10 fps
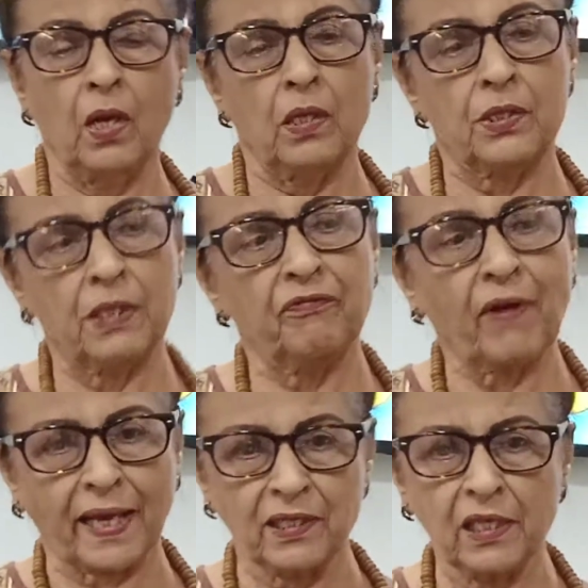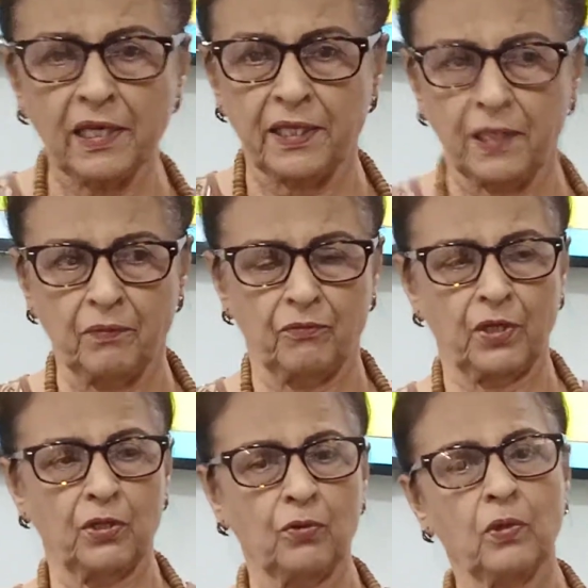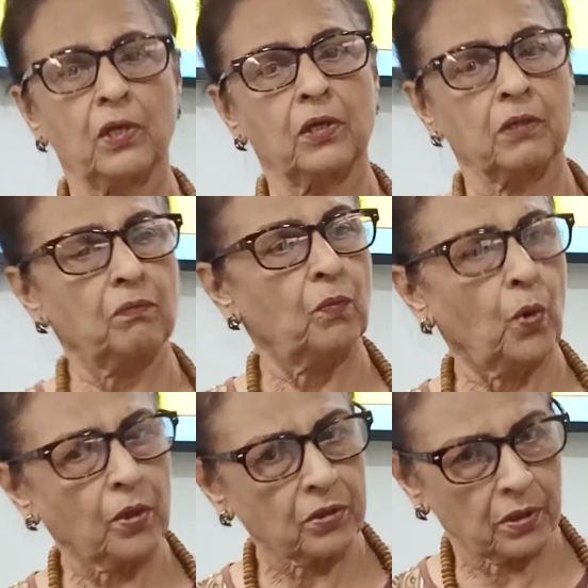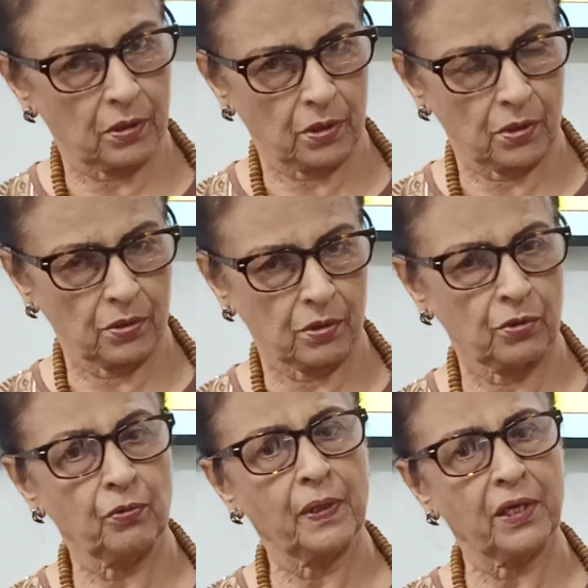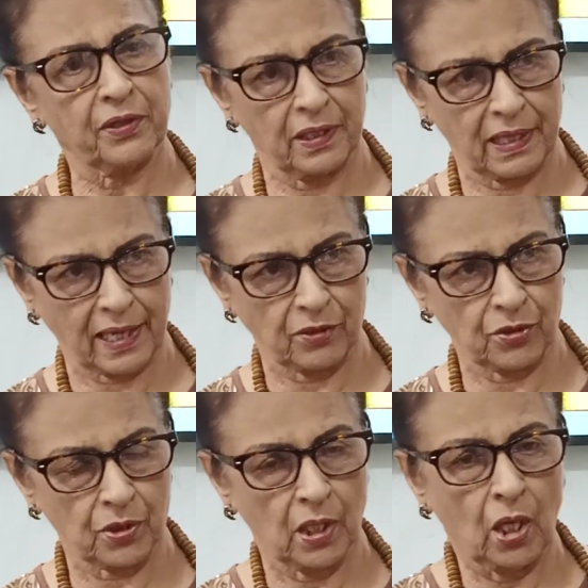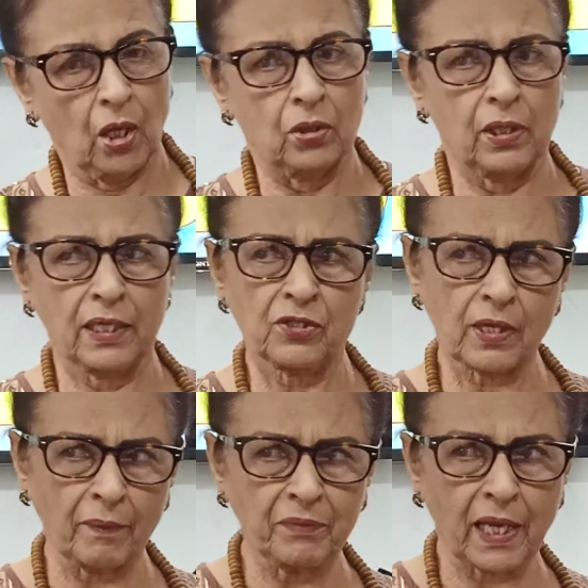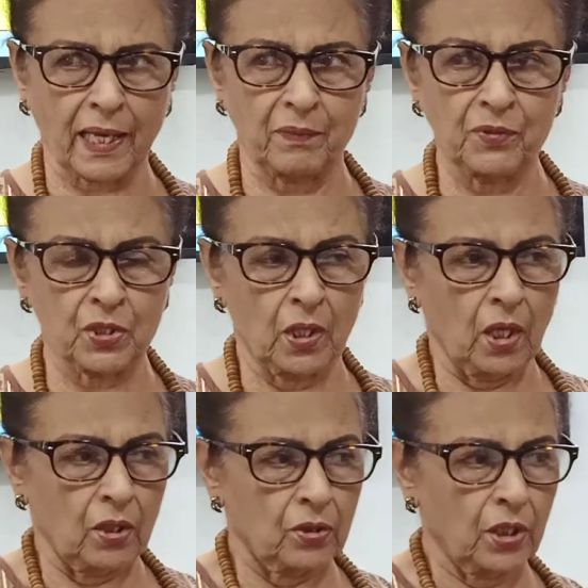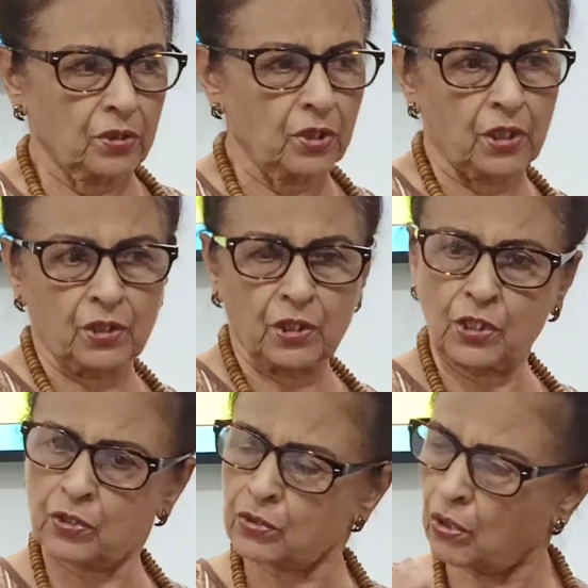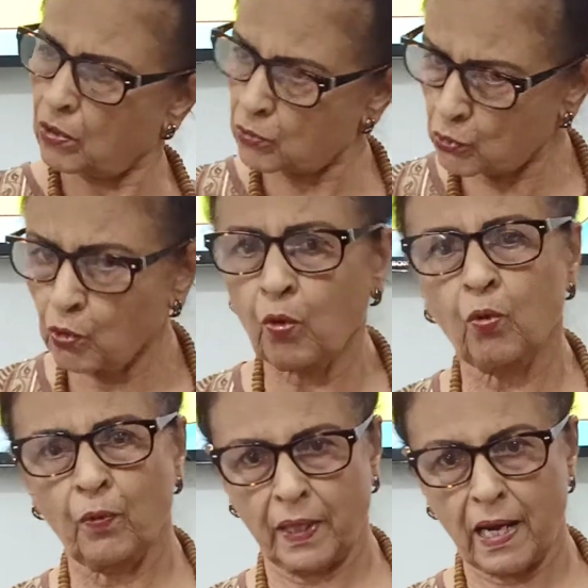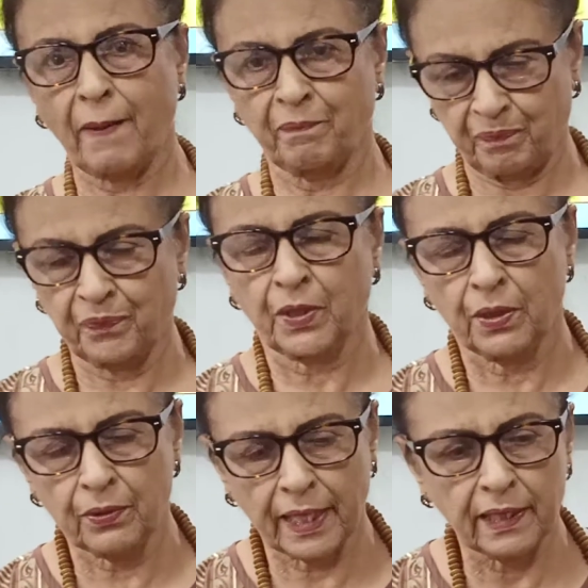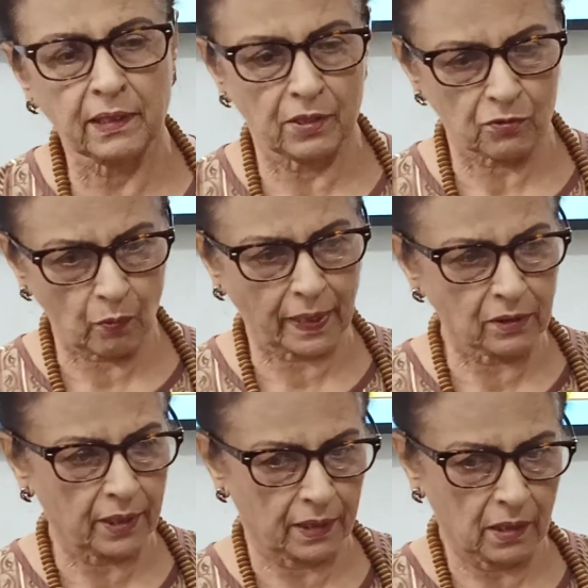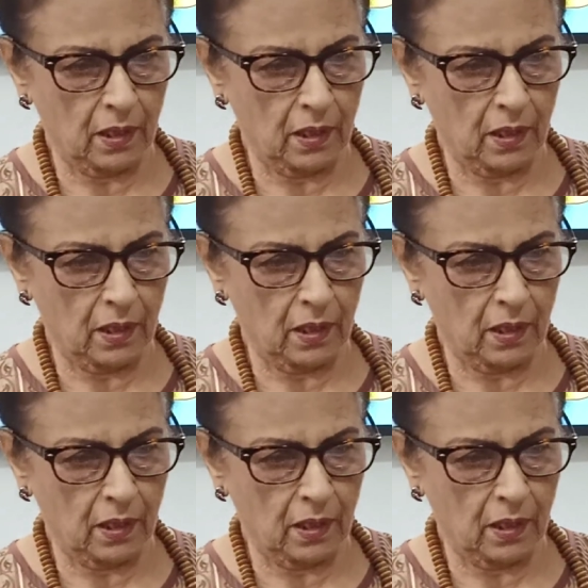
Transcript: See, finally, when you learn more theories, you will realize that sometimes the theories also overlap. Okay, that's one thing.